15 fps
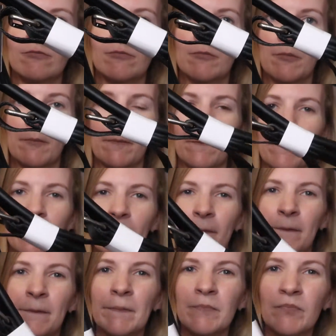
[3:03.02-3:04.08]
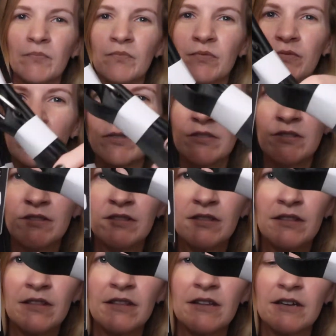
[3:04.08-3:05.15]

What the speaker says: Nobody speaks.